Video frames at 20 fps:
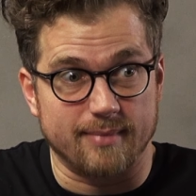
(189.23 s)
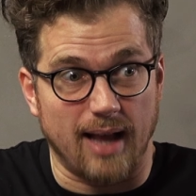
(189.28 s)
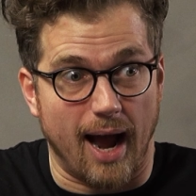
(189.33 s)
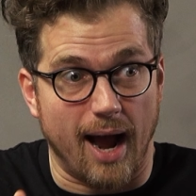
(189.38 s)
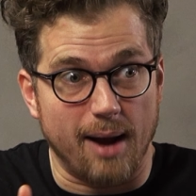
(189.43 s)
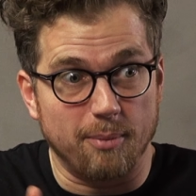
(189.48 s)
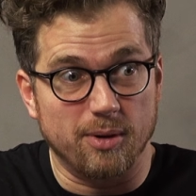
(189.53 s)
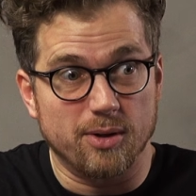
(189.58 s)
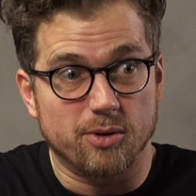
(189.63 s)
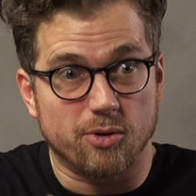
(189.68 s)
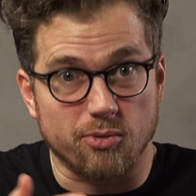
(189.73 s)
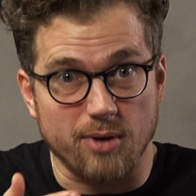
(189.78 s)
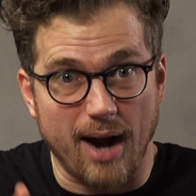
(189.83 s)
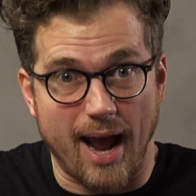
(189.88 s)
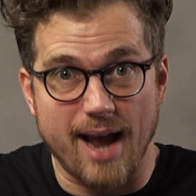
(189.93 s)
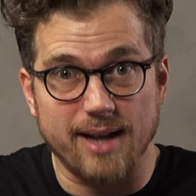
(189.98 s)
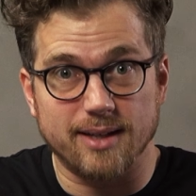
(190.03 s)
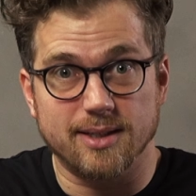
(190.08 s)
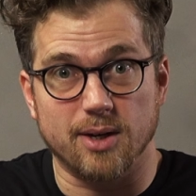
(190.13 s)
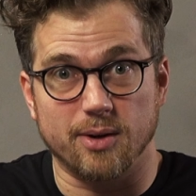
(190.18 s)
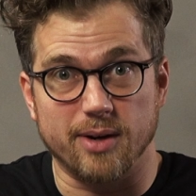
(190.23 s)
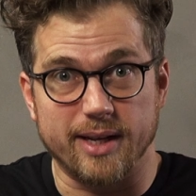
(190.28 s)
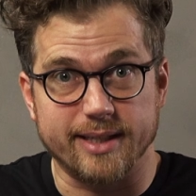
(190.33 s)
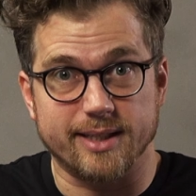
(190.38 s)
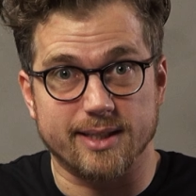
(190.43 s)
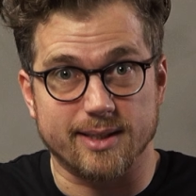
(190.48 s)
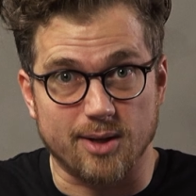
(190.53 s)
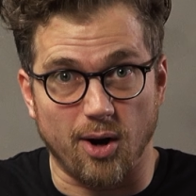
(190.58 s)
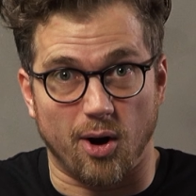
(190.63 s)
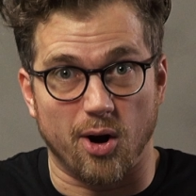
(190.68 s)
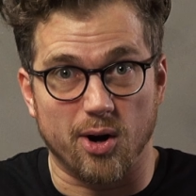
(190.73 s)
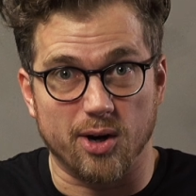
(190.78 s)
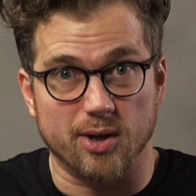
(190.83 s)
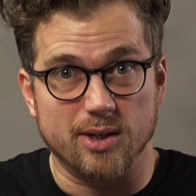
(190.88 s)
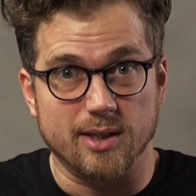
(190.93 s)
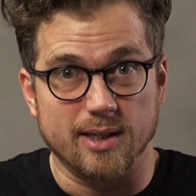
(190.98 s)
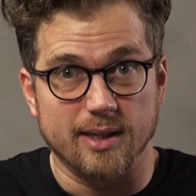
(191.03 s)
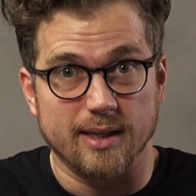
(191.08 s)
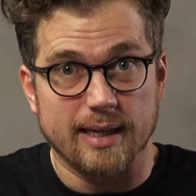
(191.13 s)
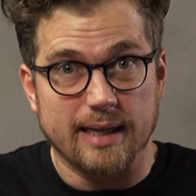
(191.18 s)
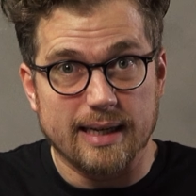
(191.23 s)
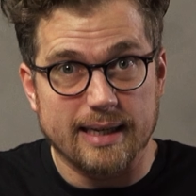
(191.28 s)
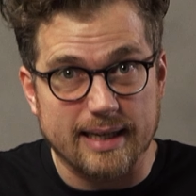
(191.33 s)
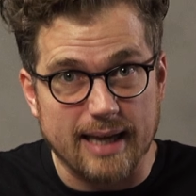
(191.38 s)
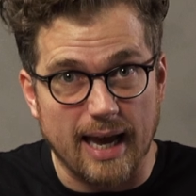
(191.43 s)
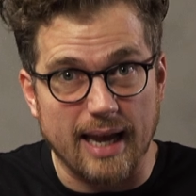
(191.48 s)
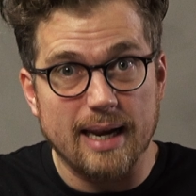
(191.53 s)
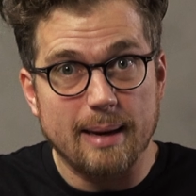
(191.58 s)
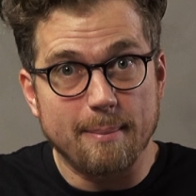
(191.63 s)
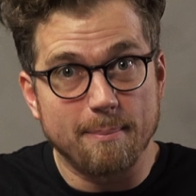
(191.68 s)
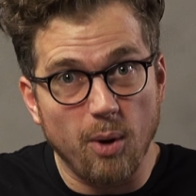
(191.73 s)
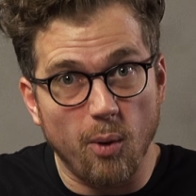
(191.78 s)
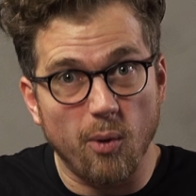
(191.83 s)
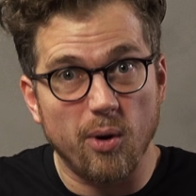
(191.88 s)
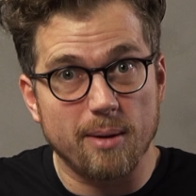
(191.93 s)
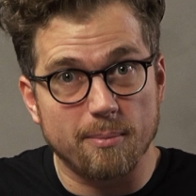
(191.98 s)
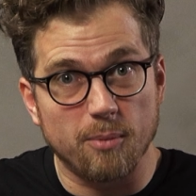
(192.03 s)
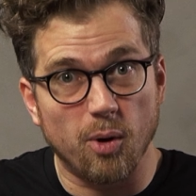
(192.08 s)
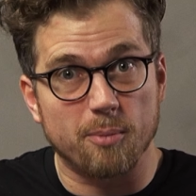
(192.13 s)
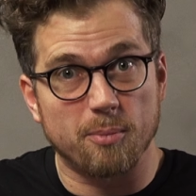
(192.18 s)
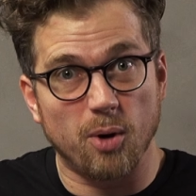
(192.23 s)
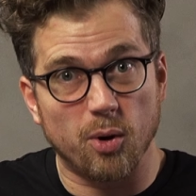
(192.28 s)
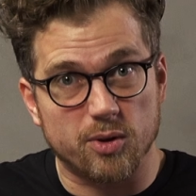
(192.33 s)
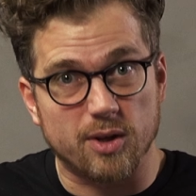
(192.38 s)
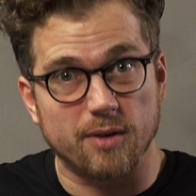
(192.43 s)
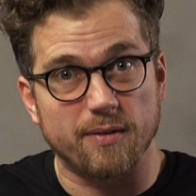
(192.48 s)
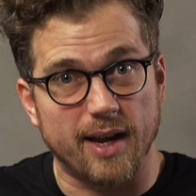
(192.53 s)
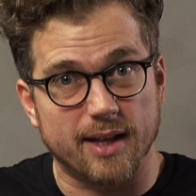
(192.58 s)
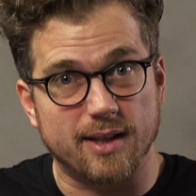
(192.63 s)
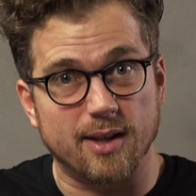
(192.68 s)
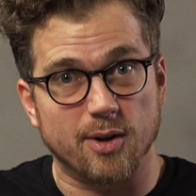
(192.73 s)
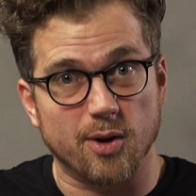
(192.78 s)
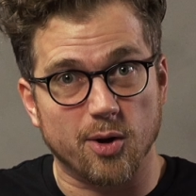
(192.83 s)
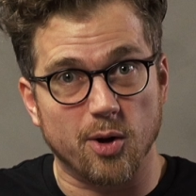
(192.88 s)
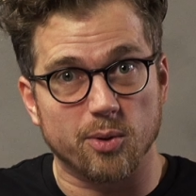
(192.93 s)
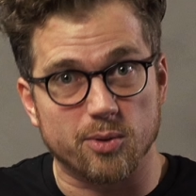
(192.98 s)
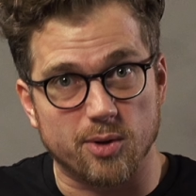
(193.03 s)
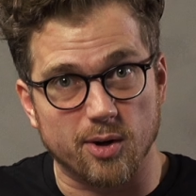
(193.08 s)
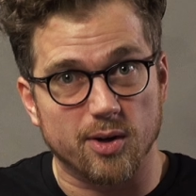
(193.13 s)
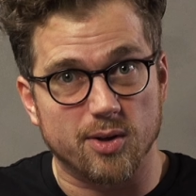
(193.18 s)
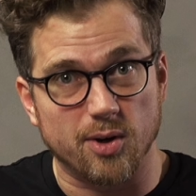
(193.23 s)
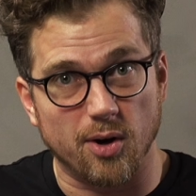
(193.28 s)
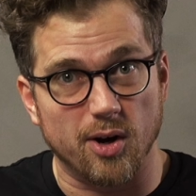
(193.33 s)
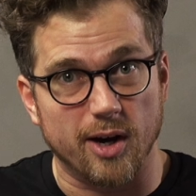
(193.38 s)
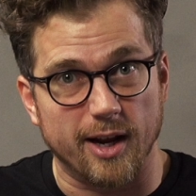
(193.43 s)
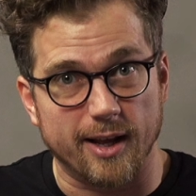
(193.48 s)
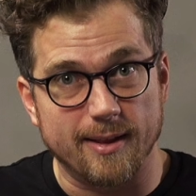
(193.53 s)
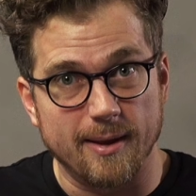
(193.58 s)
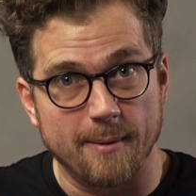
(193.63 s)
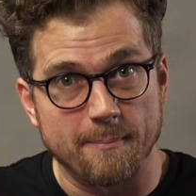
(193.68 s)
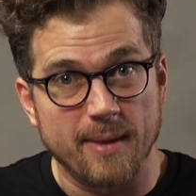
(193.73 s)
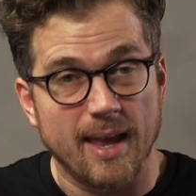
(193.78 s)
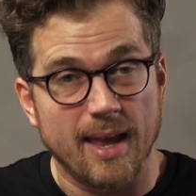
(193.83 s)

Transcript: I will gradually start getting more and more motivated to go to the toilet.